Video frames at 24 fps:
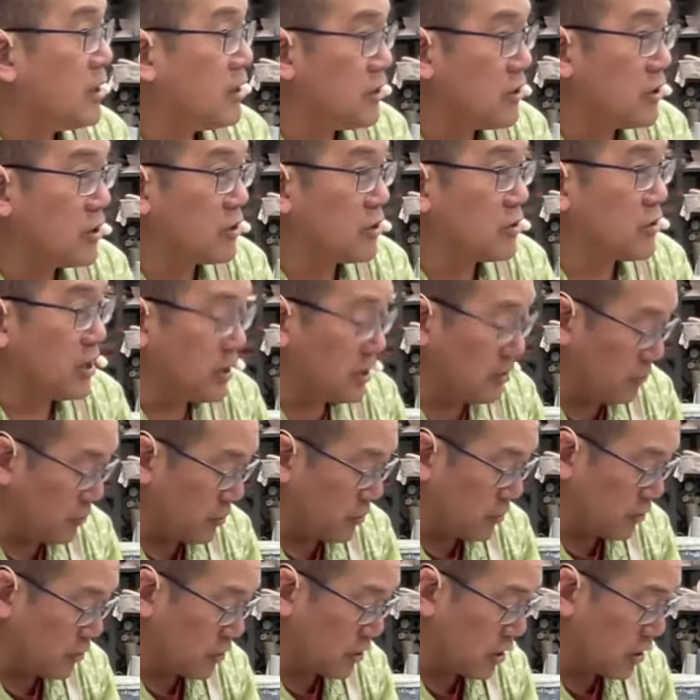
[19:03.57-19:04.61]
You could hit it with
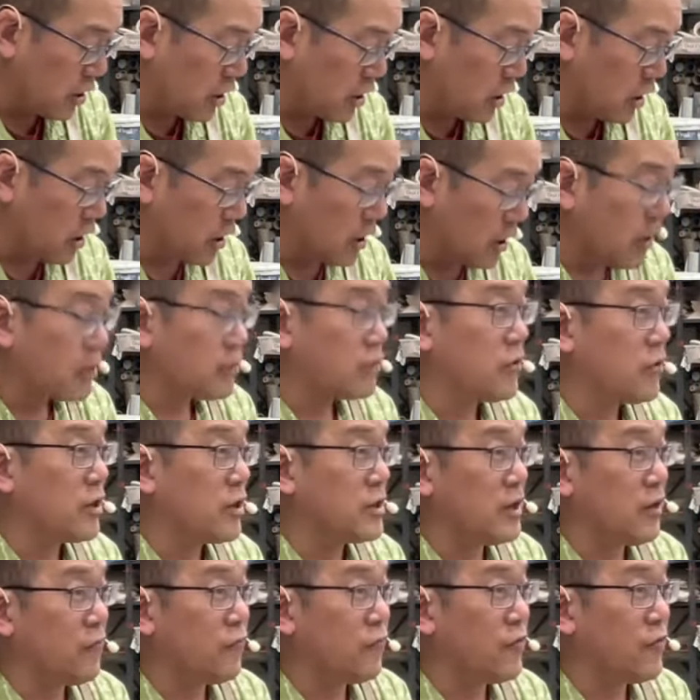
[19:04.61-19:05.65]
your car. So I
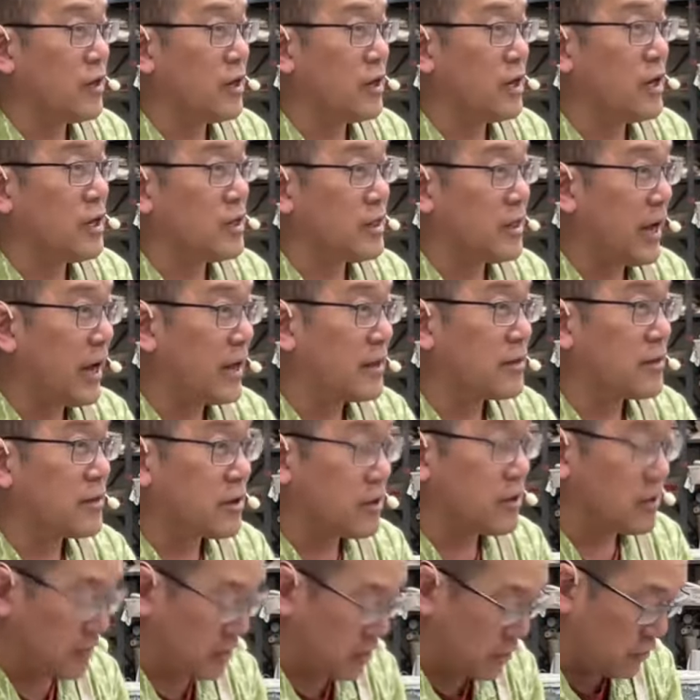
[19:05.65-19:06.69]
definitely, that's a
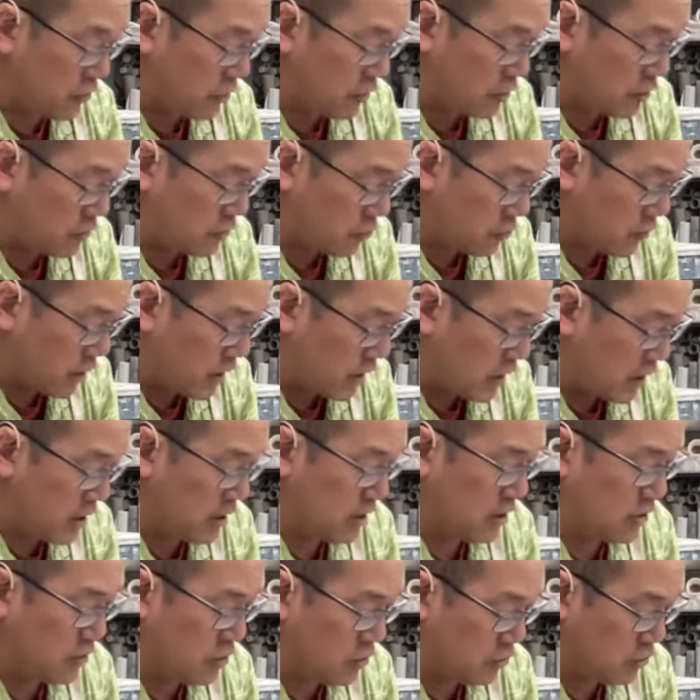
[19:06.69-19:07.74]
consideration, weight
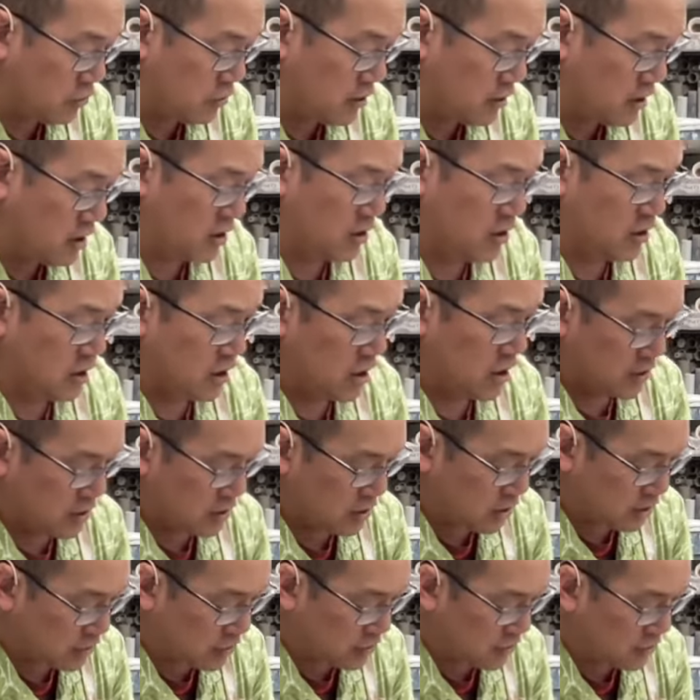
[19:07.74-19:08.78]
and usage. So
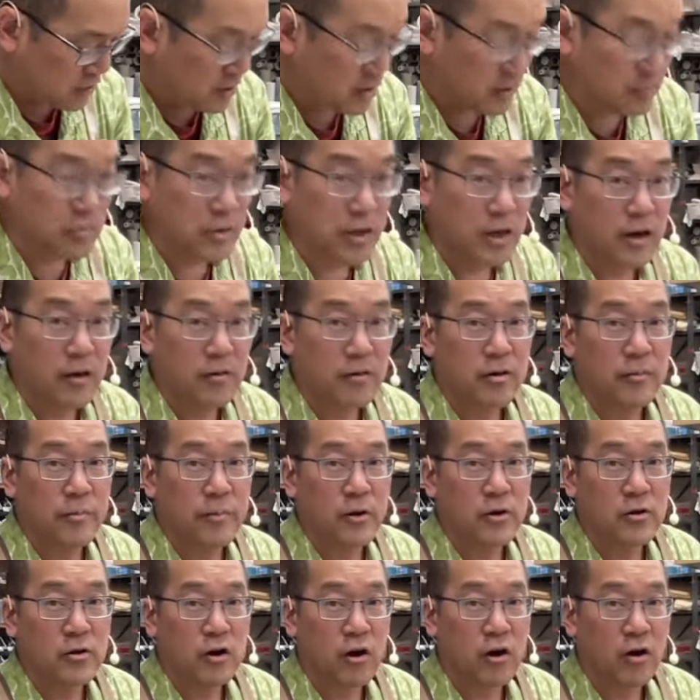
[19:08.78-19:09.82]
I'll do the same thing. I'm gonna
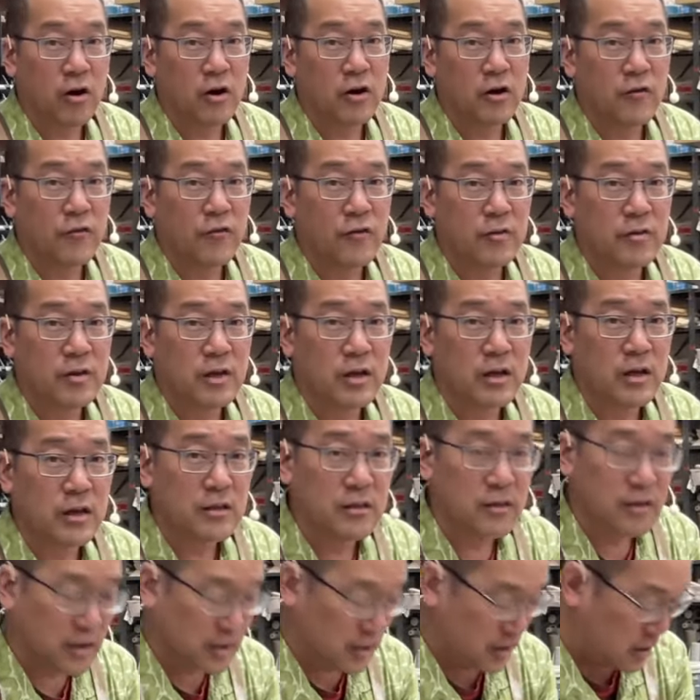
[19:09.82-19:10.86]
push harder from the
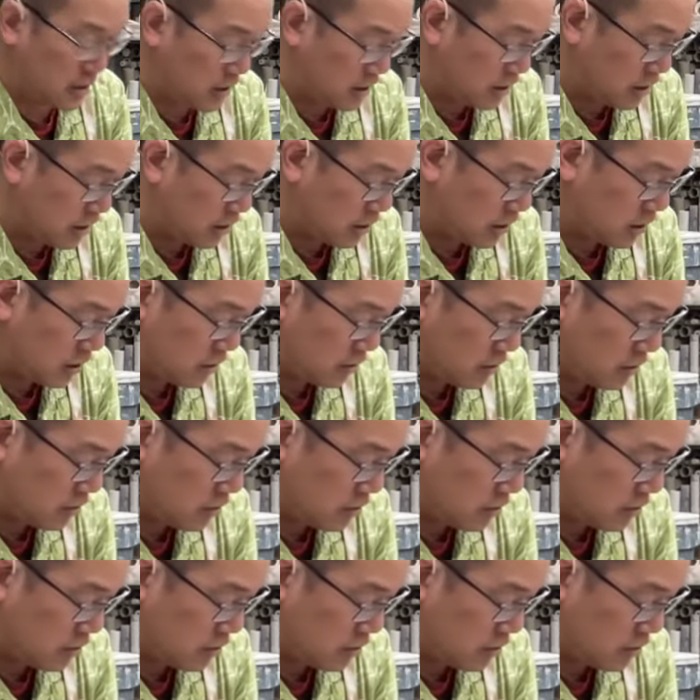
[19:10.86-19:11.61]
inside here.